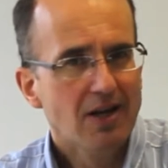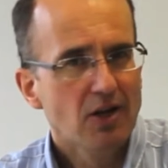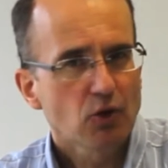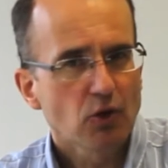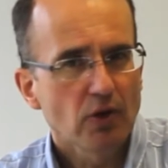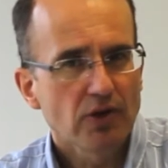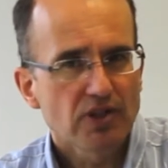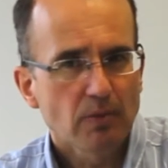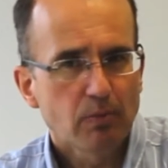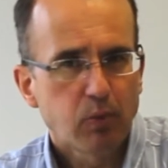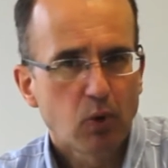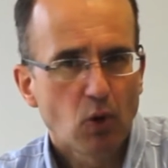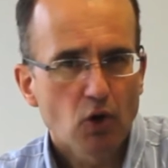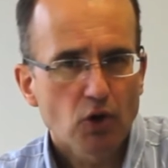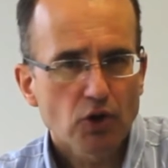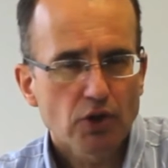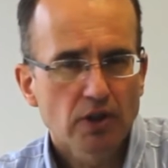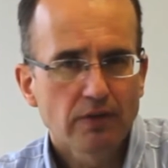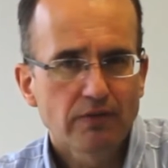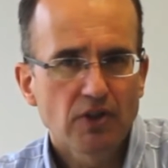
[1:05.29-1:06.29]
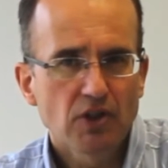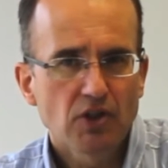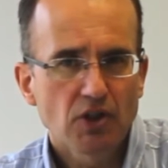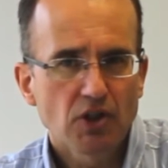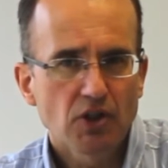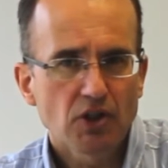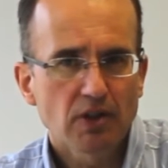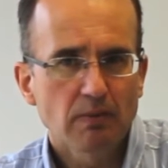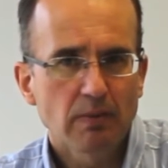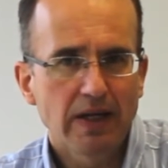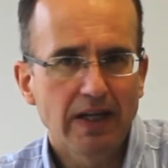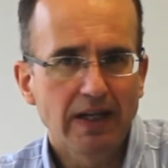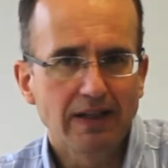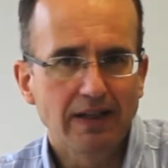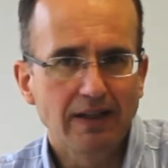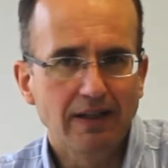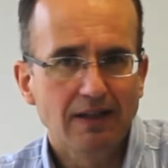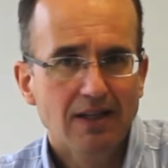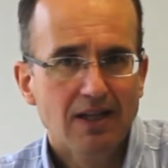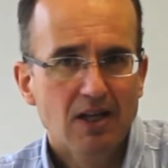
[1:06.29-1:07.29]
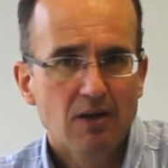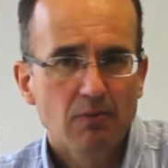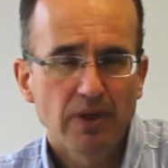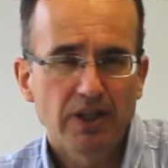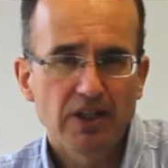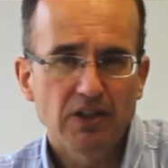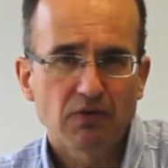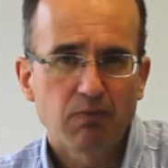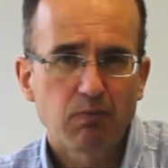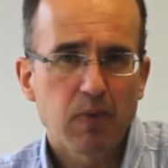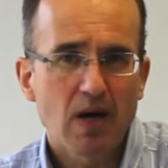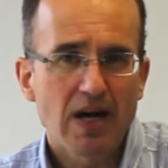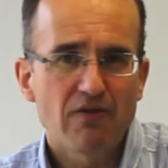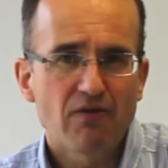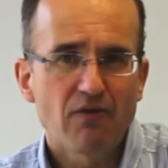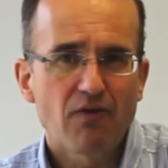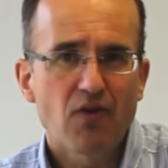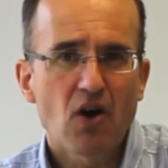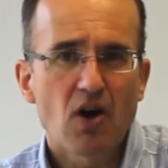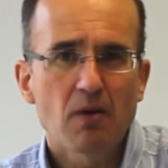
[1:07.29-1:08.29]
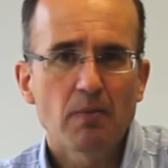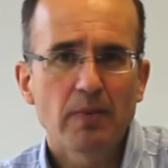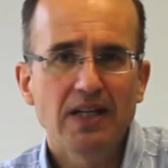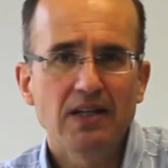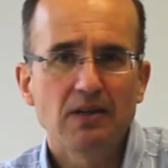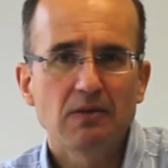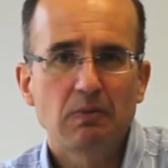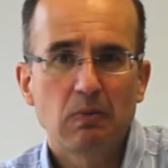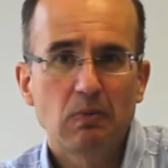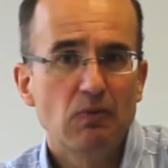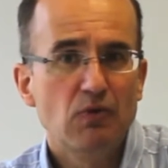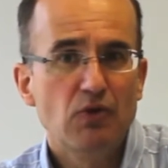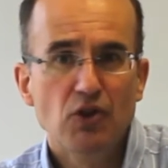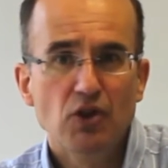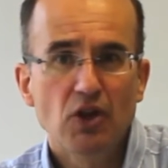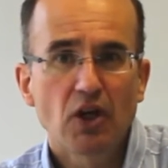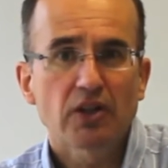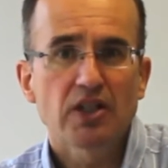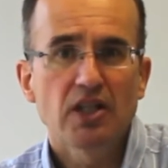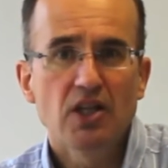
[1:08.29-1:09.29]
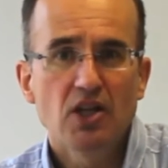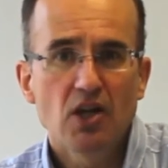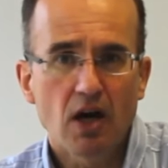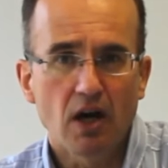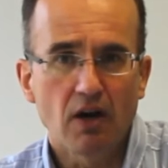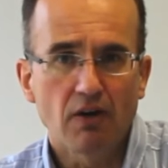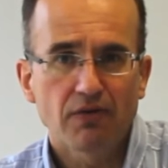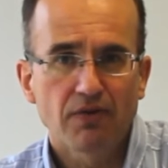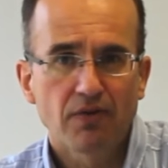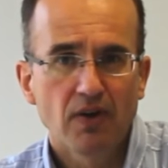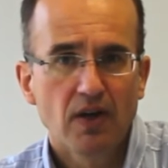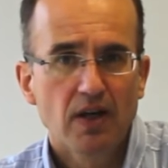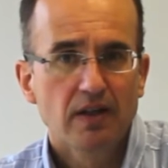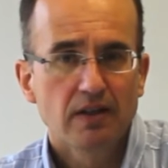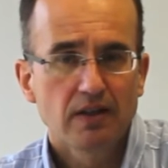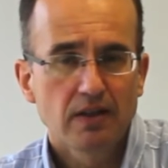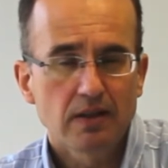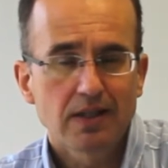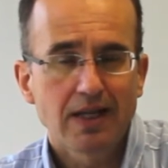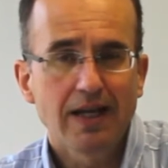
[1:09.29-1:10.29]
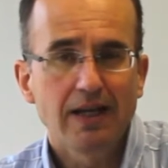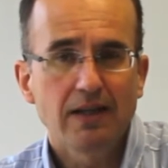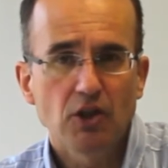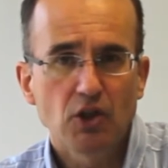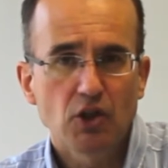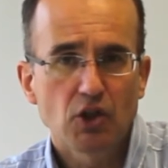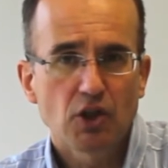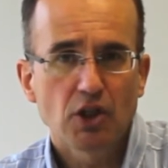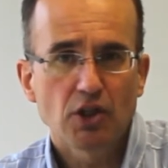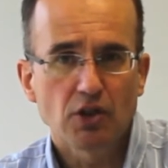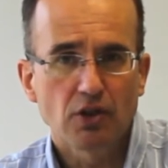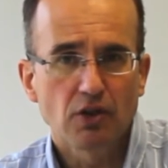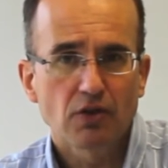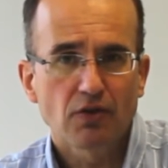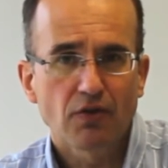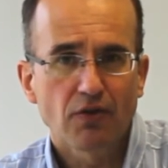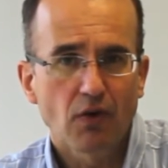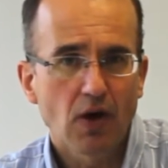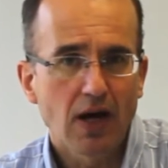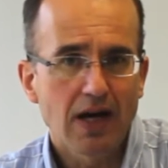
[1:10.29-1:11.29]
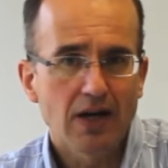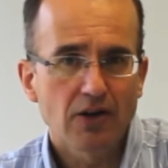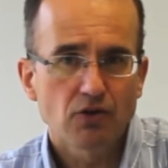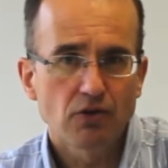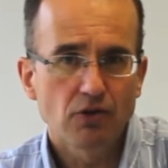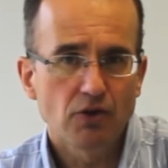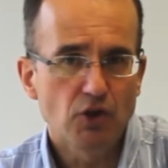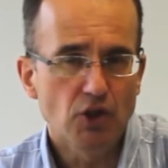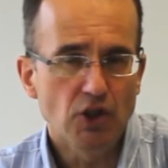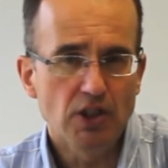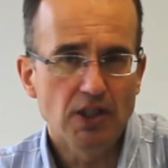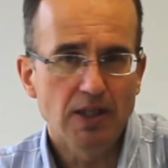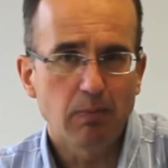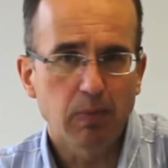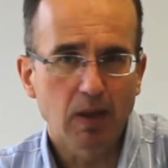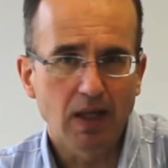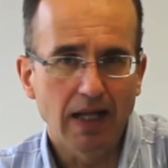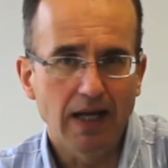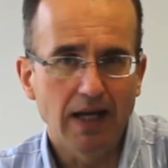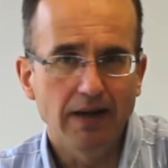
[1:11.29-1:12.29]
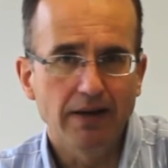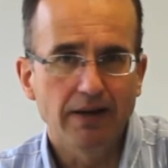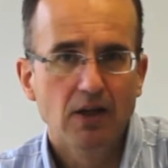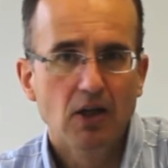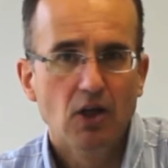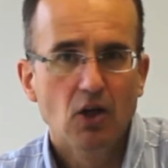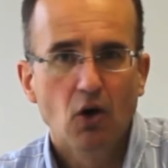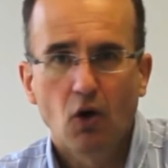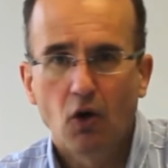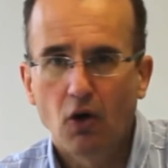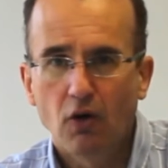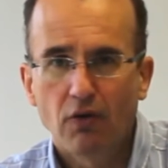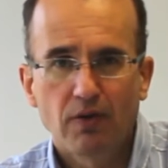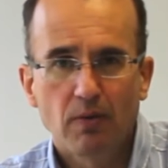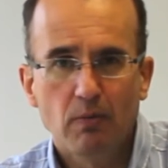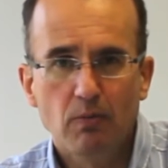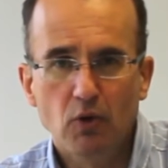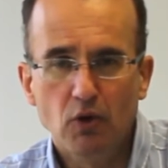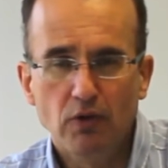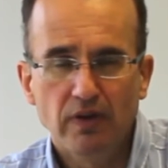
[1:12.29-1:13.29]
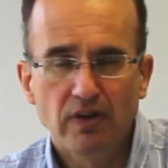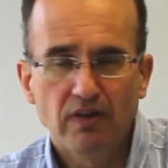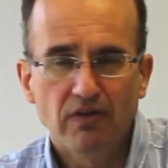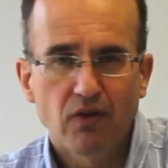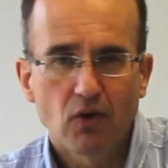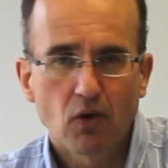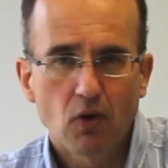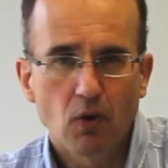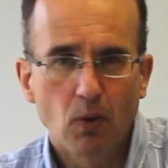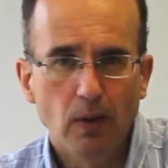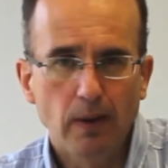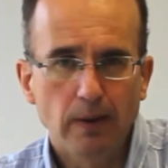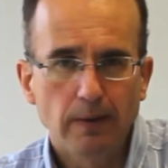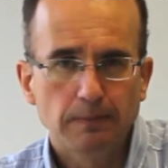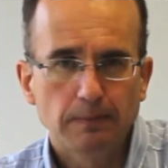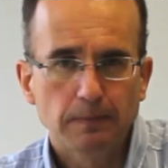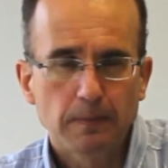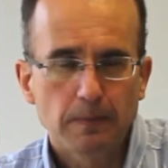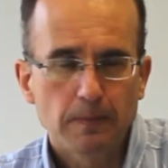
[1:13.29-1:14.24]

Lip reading: So it's a portion of decision making, but it's by far means not enough to take decisions for our strategic plan or for moving forward.